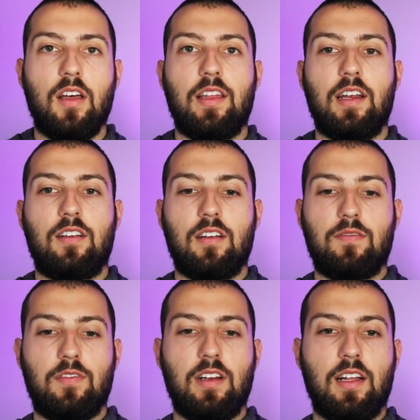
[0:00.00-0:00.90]
that I could
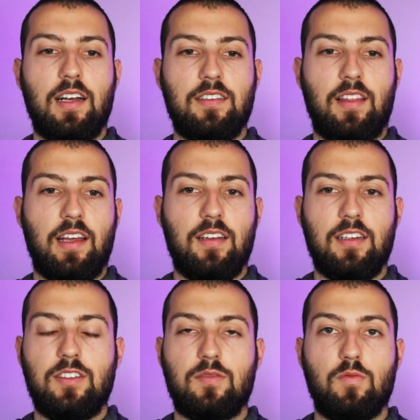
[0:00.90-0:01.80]
have realized that
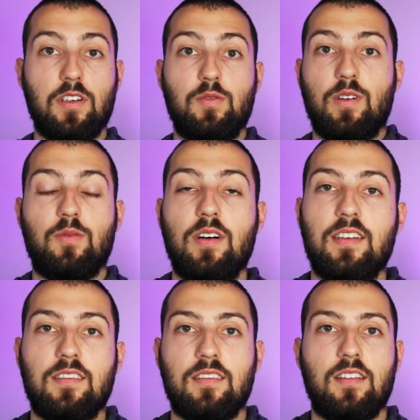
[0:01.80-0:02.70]
it just was what it
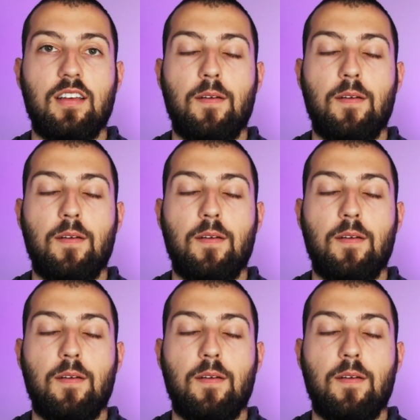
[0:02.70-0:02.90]
was.